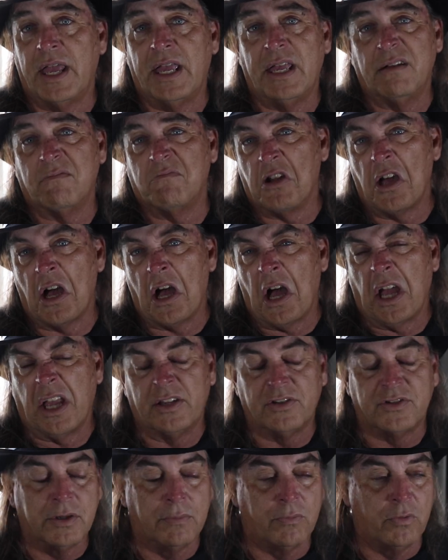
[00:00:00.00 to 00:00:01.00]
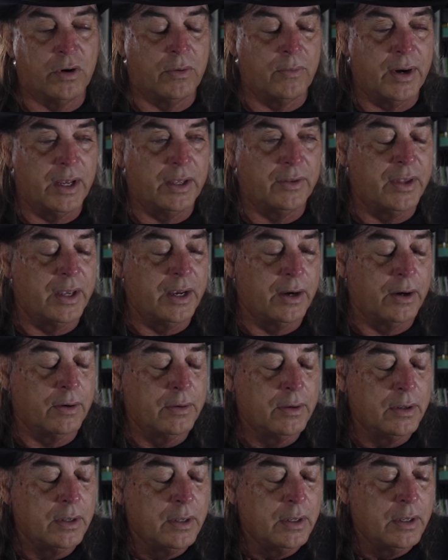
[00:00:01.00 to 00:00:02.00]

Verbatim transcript: 8, 9, somewhere around there.